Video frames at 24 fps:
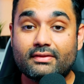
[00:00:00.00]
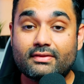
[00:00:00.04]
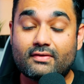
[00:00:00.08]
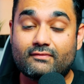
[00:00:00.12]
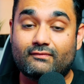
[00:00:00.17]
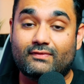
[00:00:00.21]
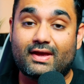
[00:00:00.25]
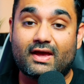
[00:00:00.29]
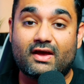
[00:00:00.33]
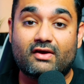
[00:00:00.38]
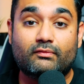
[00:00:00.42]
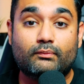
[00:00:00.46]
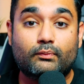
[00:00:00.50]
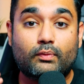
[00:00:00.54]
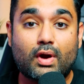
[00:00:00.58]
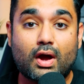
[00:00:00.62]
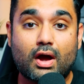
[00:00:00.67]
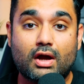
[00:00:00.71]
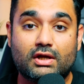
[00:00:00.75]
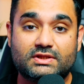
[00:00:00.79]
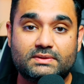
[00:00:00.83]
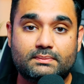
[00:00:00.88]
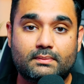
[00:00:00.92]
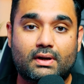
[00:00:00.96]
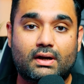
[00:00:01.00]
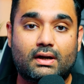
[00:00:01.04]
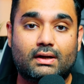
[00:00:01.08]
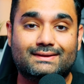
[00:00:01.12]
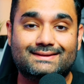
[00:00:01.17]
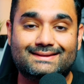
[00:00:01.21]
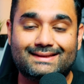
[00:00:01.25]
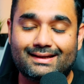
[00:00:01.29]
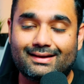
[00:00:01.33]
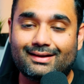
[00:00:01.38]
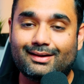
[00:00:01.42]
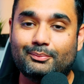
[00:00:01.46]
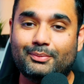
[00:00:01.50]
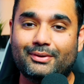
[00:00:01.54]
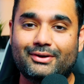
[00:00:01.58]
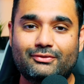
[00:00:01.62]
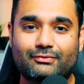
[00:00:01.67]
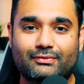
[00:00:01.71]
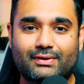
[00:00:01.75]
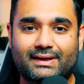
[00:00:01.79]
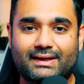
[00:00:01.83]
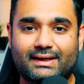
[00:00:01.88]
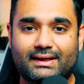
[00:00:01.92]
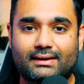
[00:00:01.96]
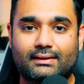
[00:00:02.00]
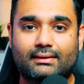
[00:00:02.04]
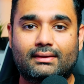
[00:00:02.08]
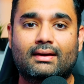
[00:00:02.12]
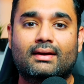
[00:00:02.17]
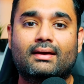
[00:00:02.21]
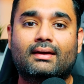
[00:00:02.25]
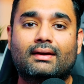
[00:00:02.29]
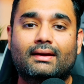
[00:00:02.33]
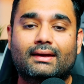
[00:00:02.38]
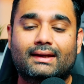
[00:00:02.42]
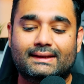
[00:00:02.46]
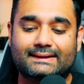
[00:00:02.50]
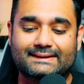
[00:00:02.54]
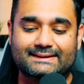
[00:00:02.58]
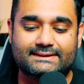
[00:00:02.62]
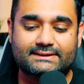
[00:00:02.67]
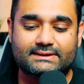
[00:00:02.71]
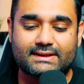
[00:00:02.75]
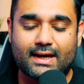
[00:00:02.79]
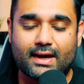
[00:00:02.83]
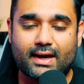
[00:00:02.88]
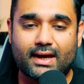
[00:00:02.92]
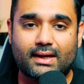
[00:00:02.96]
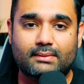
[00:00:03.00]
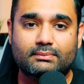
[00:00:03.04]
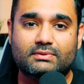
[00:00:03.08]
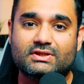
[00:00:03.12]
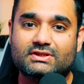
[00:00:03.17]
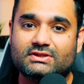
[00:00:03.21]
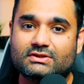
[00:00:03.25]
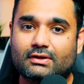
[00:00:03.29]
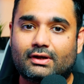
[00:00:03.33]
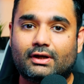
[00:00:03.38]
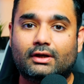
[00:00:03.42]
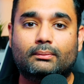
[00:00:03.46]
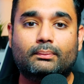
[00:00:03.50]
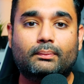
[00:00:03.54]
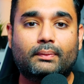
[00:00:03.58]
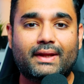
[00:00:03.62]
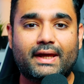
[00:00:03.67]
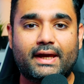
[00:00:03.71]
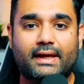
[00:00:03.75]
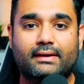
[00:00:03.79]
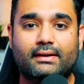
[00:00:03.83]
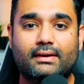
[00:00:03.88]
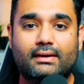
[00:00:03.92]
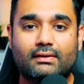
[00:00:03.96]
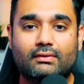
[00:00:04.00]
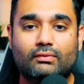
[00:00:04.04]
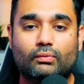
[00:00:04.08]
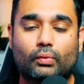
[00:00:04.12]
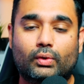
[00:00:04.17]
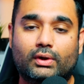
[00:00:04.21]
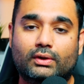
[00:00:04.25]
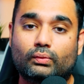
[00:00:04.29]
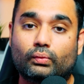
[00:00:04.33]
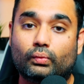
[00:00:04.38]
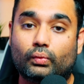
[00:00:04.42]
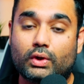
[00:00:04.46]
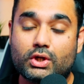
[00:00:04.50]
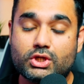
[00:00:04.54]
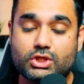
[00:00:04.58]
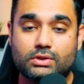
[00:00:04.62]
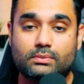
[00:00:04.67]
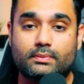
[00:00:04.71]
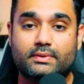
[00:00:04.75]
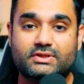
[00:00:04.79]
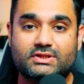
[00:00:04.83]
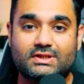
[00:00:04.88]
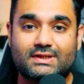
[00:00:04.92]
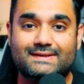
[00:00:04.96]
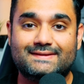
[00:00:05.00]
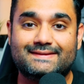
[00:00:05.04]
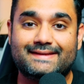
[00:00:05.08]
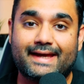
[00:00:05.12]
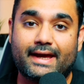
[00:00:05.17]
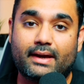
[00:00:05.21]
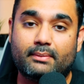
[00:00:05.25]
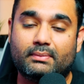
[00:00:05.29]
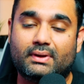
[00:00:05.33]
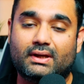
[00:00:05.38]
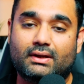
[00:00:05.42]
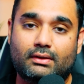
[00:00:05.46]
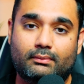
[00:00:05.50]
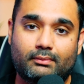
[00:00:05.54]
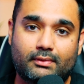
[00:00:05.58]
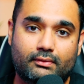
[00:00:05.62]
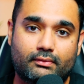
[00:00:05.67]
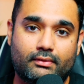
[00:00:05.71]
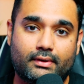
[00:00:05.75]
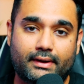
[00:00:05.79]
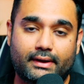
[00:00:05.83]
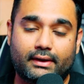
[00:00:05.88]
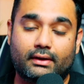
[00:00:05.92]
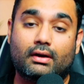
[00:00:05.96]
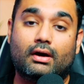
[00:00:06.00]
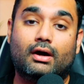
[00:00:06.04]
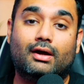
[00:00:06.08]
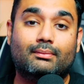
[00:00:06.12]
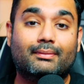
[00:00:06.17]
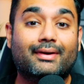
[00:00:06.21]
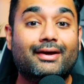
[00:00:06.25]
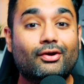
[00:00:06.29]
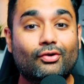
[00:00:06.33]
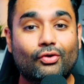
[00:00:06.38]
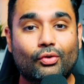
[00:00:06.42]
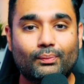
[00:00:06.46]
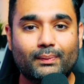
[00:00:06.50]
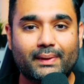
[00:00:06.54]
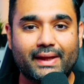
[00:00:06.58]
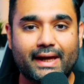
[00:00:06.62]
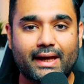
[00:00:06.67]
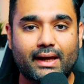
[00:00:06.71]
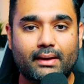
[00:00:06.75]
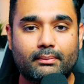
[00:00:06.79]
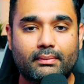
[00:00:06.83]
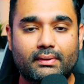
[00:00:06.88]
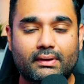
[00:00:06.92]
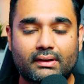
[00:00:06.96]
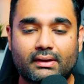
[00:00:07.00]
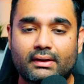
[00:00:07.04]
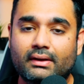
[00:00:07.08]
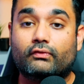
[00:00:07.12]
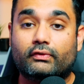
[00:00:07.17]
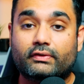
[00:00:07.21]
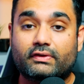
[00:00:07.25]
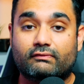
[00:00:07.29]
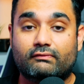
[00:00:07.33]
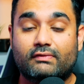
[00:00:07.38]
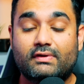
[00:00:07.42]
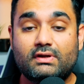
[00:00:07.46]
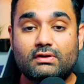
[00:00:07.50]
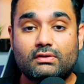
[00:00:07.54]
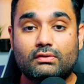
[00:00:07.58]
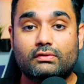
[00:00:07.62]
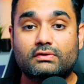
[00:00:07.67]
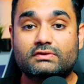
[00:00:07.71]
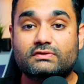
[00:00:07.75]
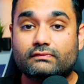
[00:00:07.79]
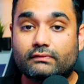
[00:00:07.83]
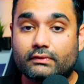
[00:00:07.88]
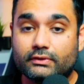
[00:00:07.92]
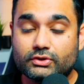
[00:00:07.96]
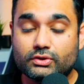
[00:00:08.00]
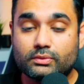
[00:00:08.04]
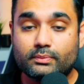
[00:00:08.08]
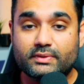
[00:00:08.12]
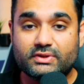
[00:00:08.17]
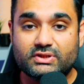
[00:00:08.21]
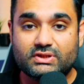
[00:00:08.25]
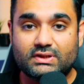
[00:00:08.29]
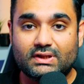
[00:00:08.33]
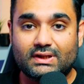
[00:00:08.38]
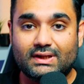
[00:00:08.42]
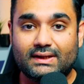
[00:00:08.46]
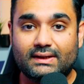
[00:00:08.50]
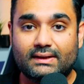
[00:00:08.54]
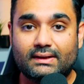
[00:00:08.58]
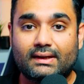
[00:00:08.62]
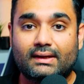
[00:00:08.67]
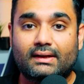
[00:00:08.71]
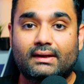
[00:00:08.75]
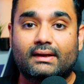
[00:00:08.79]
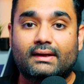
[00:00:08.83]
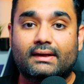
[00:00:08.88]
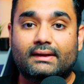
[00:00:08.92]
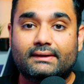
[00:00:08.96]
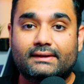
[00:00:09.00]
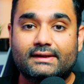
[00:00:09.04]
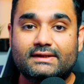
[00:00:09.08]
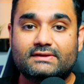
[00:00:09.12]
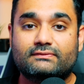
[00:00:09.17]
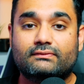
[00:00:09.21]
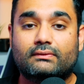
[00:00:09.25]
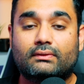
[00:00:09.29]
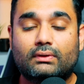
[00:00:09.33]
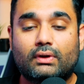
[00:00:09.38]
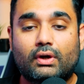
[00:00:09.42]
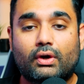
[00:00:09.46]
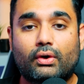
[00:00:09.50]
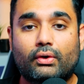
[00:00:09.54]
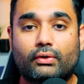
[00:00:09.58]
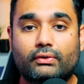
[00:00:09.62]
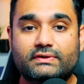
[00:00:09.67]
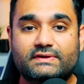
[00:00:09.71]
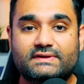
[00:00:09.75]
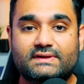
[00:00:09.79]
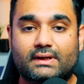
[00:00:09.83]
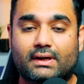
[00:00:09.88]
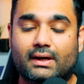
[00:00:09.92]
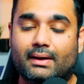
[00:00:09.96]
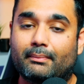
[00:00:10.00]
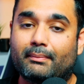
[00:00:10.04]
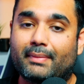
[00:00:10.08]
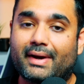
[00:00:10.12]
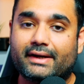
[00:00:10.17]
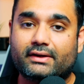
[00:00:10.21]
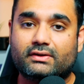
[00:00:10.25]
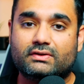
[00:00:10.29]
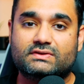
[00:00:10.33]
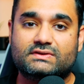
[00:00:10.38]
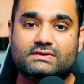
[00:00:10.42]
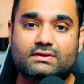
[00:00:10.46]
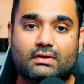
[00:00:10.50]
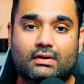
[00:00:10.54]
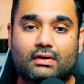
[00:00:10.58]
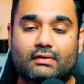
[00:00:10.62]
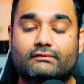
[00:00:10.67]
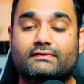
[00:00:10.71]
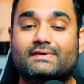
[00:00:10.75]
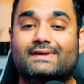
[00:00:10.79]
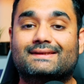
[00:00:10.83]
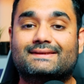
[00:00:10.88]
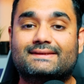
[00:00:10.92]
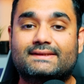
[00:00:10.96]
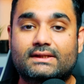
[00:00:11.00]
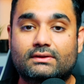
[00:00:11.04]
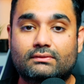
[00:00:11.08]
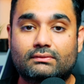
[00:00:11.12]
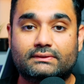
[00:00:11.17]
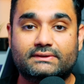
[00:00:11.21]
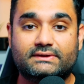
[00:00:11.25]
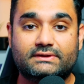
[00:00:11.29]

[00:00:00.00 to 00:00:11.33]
that we have Proxmox up and running, it's time to start planning what virtual machines I'm going to be running on my Homelab. For the Windows virtual machine, this will host a Microsoft SQL